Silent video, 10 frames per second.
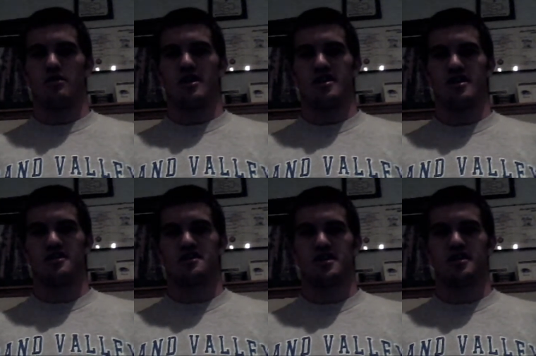Okay,
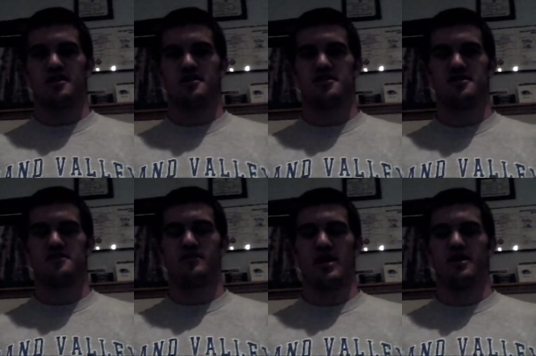guys,
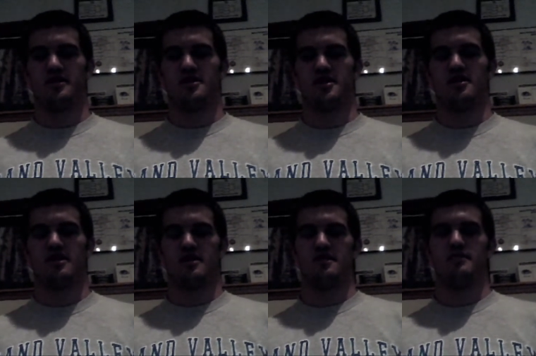these
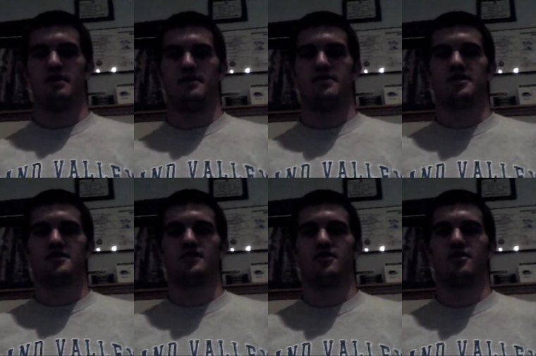are my
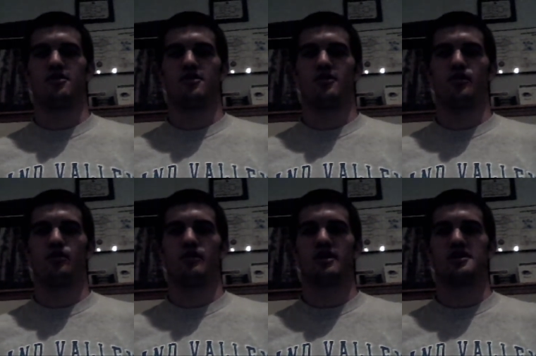picks for
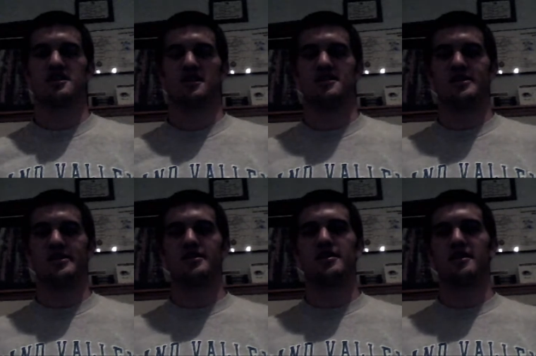Week
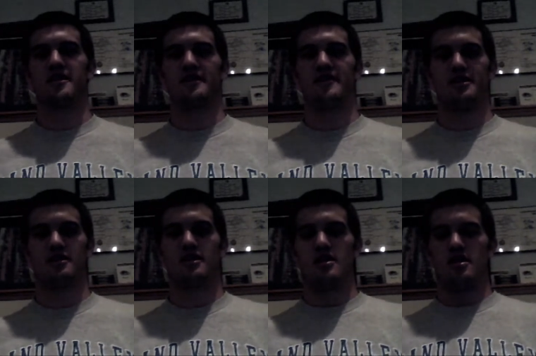16 in the
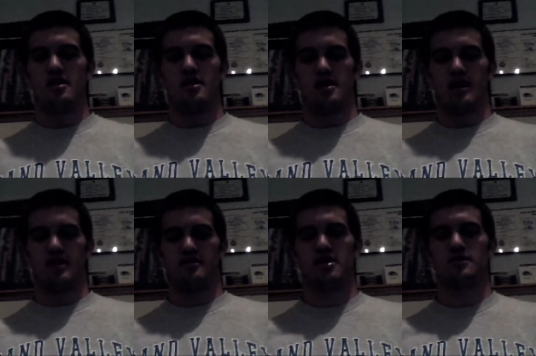NFL,
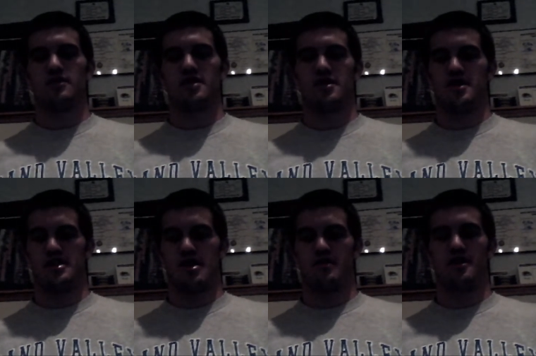along with the
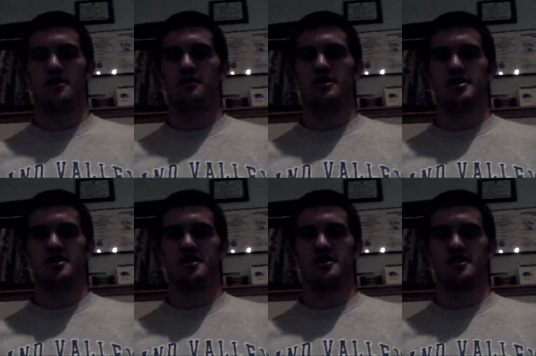tiebreaker, which
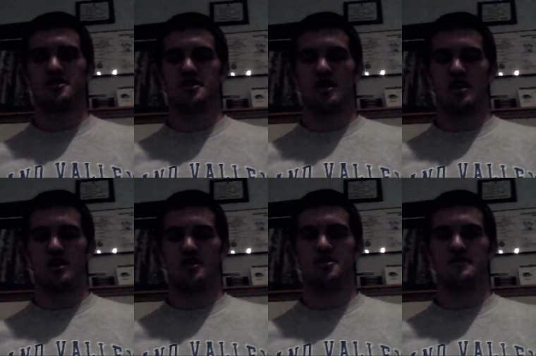is
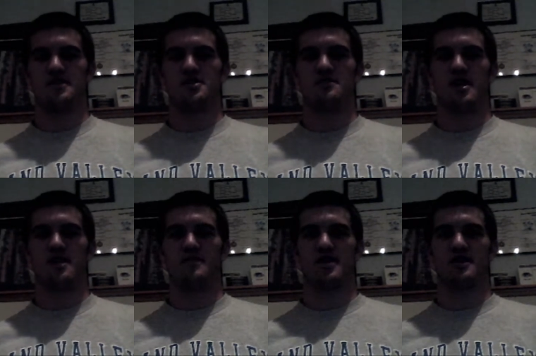the GVSU
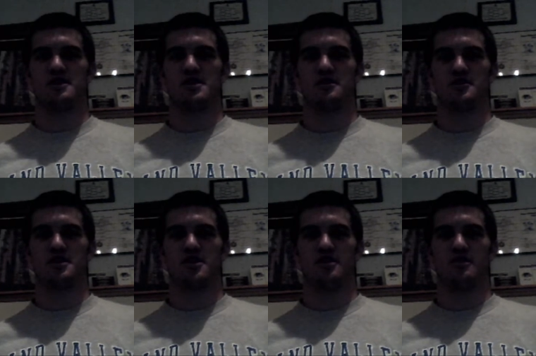game against
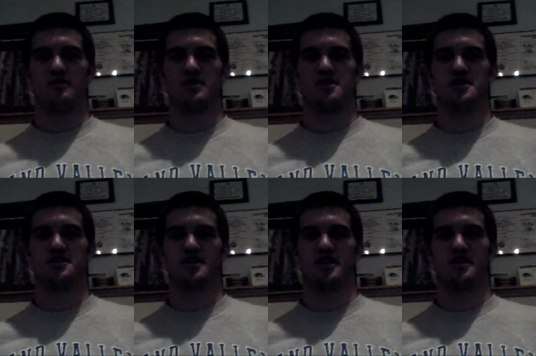Hillsdale, which
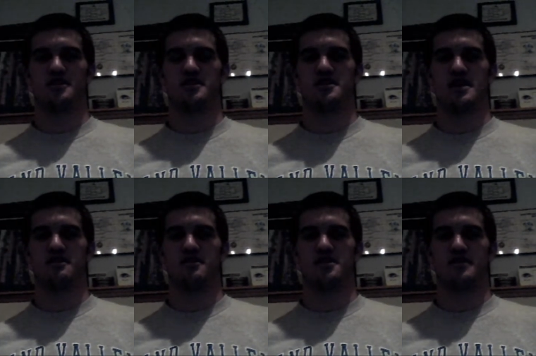is
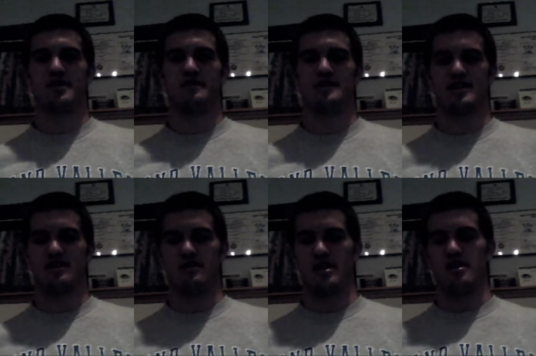this upcoming
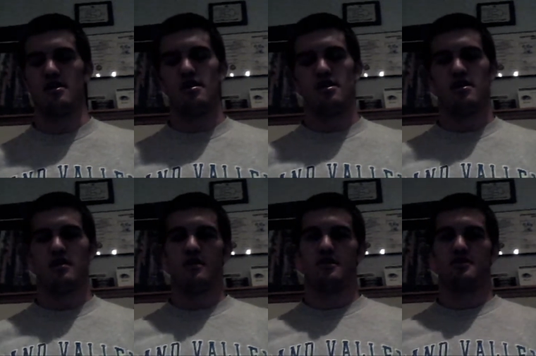Saturday.
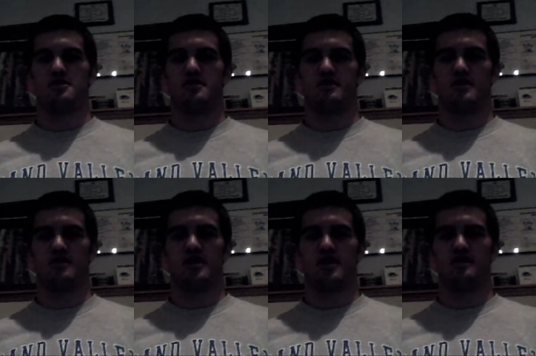So
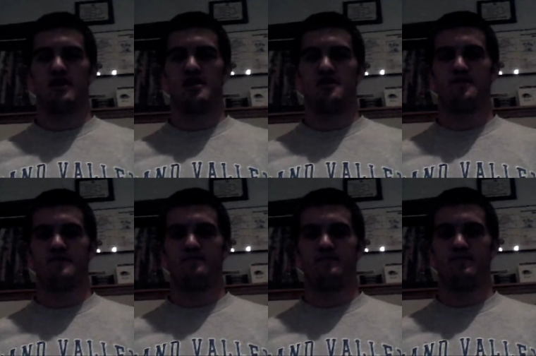we're going to get right into it.